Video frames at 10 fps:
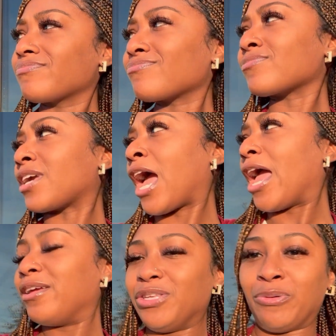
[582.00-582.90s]

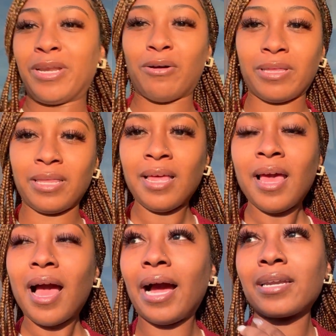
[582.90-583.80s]
okay, you can only,
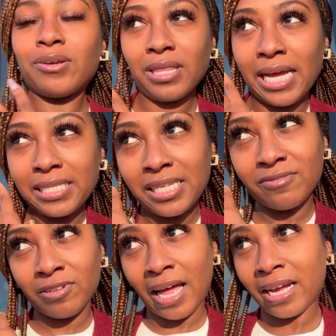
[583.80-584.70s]
I can only last in this
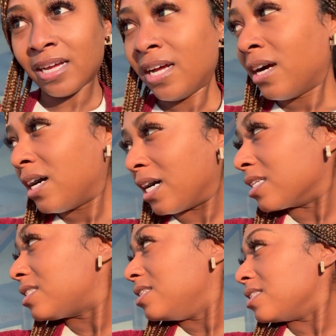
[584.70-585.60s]
for like
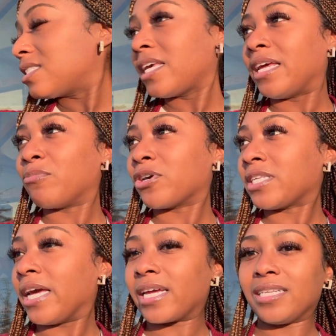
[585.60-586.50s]
10 more
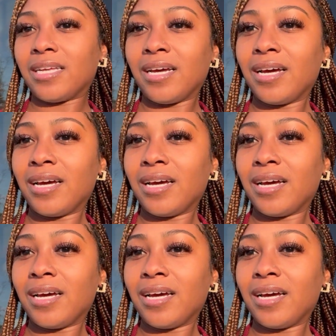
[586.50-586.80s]
seconds